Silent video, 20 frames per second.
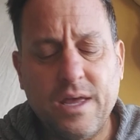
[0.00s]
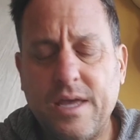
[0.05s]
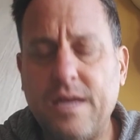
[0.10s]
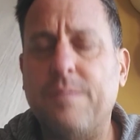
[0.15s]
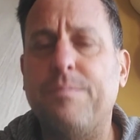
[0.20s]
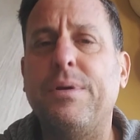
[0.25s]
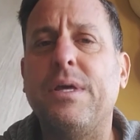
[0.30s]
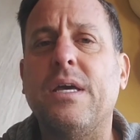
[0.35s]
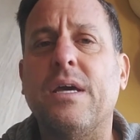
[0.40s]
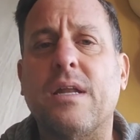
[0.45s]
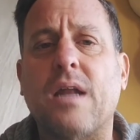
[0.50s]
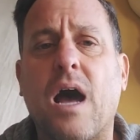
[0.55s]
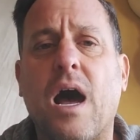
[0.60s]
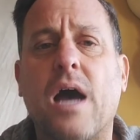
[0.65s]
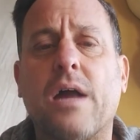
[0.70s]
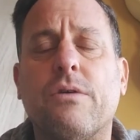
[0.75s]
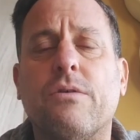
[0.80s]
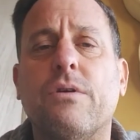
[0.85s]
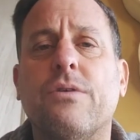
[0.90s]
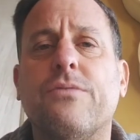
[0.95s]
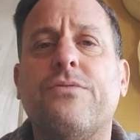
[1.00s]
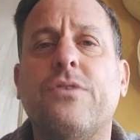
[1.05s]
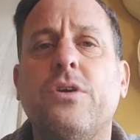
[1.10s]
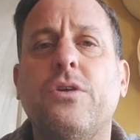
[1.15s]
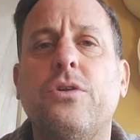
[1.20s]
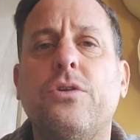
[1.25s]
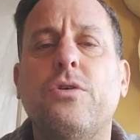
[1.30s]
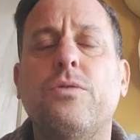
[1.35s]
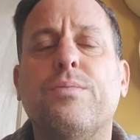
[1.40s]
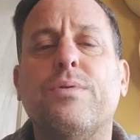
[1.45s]
It'd be an honor if
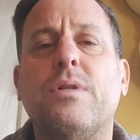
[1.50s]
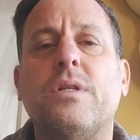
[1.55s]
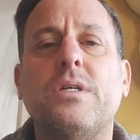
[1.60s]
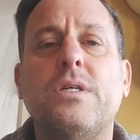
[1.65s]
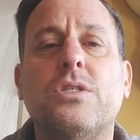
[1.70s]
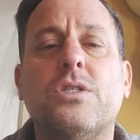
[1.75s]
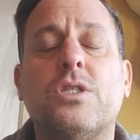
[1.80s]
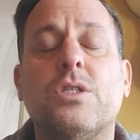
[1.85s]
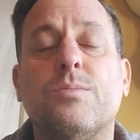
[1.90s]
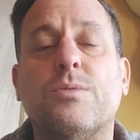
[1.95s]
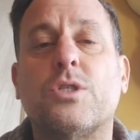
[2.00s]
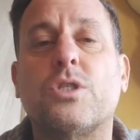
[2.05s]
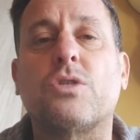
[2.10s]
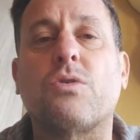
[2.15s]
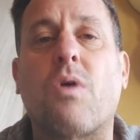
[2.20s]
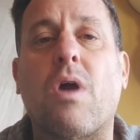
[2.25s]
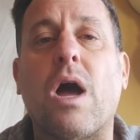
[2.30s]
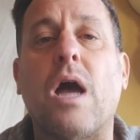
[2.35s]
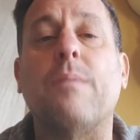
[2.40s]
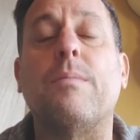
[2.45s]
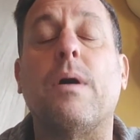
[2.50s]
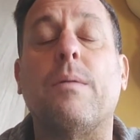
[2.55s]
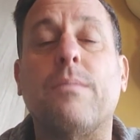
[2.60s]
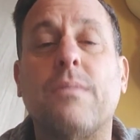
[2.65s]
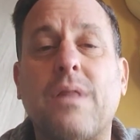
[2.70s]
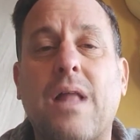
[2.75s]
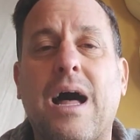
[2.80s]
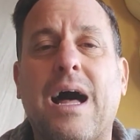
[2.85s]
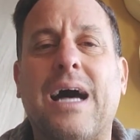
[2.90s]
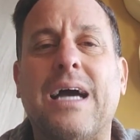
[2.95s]
you knew. Please subscribe.
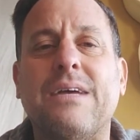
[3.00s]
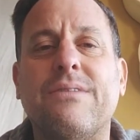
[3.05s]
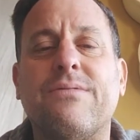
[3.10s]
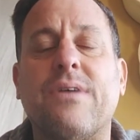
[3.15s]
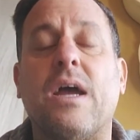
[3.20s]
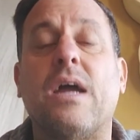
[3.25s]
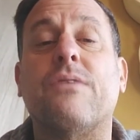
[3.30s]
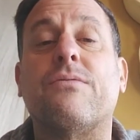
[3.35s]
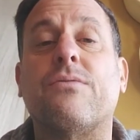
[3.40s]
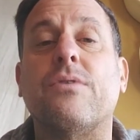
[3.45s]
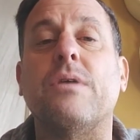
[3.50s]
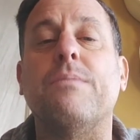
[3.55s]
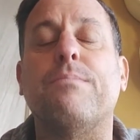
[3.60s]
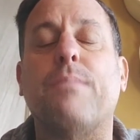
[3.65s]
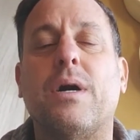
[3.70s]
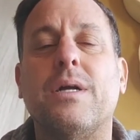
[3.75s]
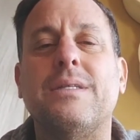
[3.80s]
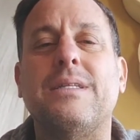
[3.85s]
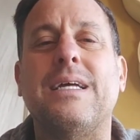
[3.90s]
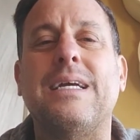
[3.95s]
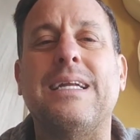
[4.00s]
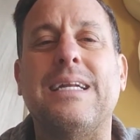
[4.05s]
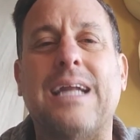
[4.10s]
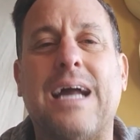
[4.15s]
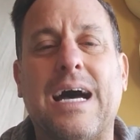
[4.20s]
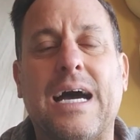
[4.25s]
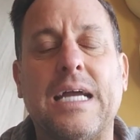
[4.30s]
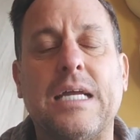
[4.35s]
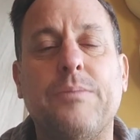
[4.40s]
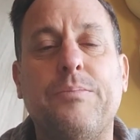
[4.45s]
I'm live every Monday,
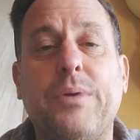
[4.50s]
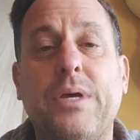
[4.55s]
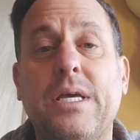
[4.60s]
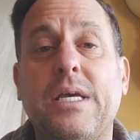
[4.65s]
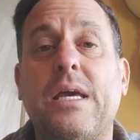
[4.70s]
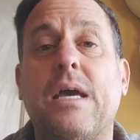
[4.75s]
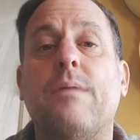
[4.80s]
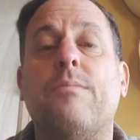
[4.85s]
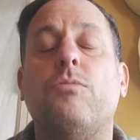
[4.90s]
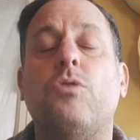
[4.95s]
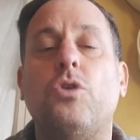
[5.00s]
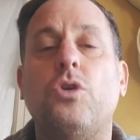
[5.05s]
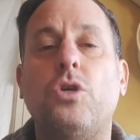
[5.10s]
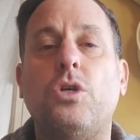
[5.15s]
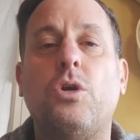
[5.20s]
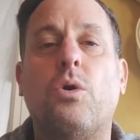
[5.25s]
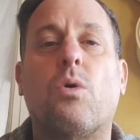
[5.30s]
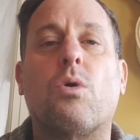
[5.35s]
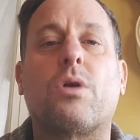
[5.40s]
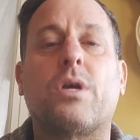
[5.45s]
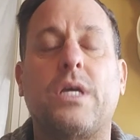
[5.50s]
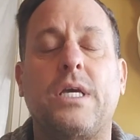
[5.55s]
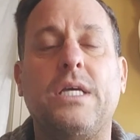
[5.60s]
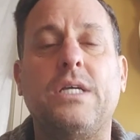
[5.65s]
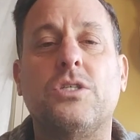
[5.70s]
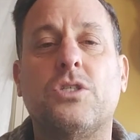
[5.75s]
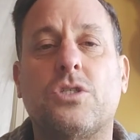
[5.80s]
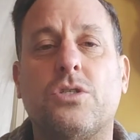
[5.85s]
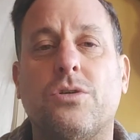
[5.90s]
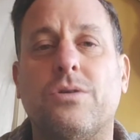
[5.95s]
9 p.m. New York
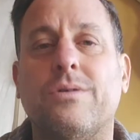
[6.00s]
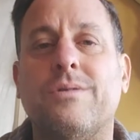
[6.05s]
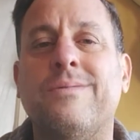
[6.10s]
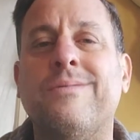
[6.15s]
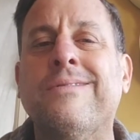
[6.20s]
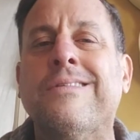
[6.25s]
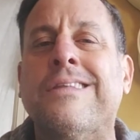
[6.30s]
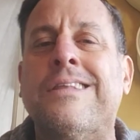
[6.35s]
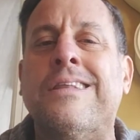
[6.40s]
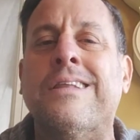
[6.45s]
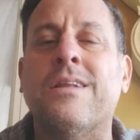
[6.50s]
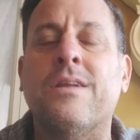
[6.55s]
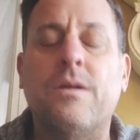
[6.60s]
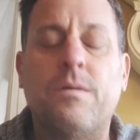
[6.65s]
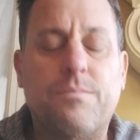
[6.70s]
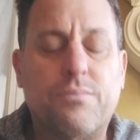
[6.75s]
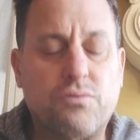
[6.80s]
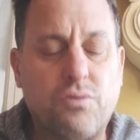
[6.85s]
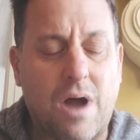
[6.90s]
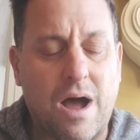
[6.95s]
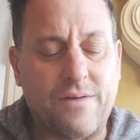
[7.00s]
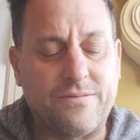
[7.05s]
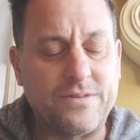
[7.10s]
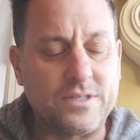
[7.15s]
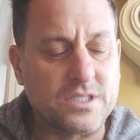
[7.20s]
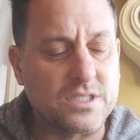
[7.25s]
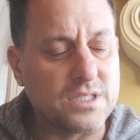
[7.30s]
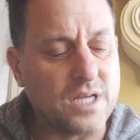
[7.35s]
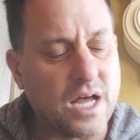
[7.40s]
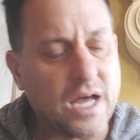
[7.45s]
Eastern,
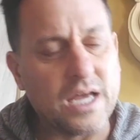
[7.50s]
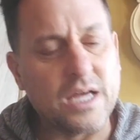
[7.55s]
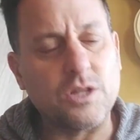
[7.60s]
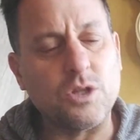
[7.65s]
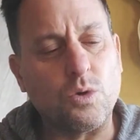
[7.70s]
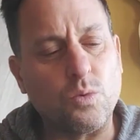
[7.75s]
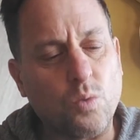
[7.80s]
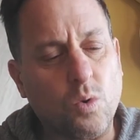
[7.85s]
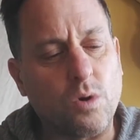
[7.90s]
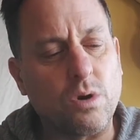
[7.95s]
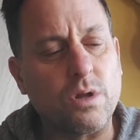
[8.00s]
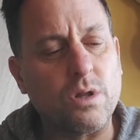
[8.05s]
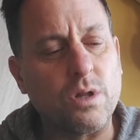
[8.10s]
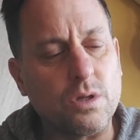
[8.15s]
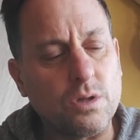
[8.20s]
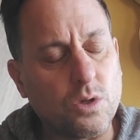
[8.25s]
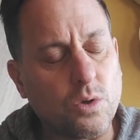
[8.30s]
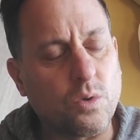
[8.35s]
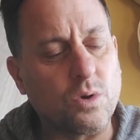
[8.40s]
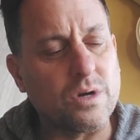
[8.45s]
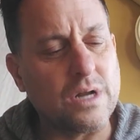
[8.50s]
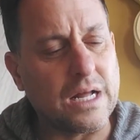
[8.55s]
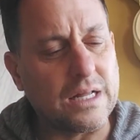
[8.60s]
prophesying the word of the Lord.